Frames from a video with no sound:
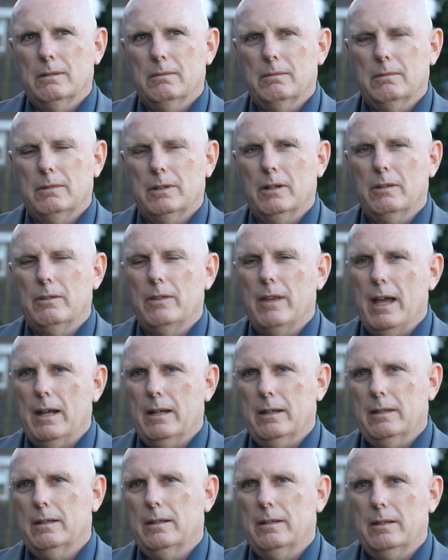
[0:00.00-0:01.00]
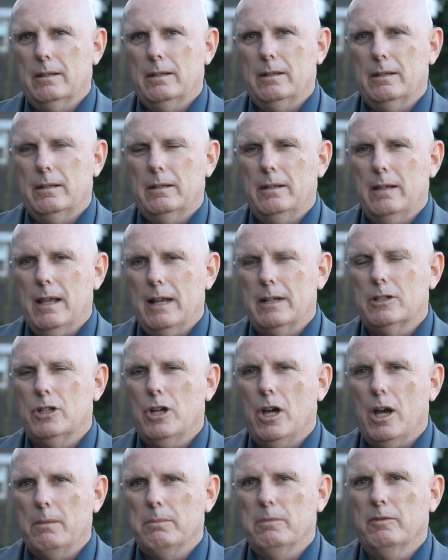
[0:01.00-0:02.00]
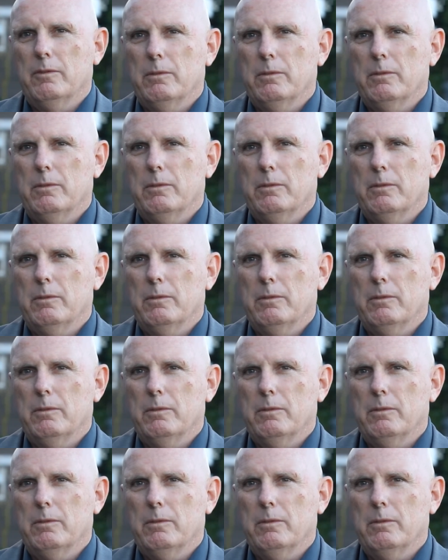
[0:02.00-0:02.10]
you know that type of